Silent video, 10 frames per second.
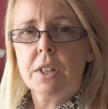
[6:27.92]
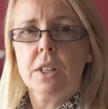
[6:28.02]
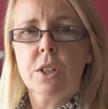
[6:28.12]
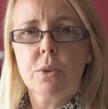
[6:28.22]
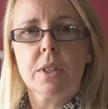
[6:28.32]
to
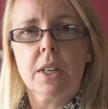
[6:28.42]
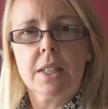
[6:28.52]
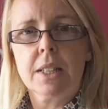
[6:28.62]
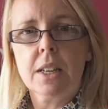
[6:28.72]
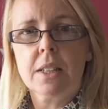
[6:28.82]
use a
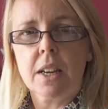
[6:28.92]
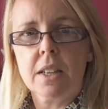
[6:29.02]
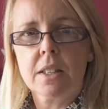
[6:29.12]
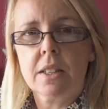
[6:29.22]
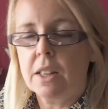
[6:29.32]

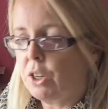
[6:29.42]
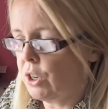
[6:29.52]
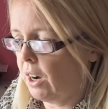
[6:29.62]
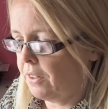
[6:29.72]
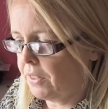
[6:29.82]
zigzag stitch
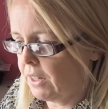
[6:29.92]
on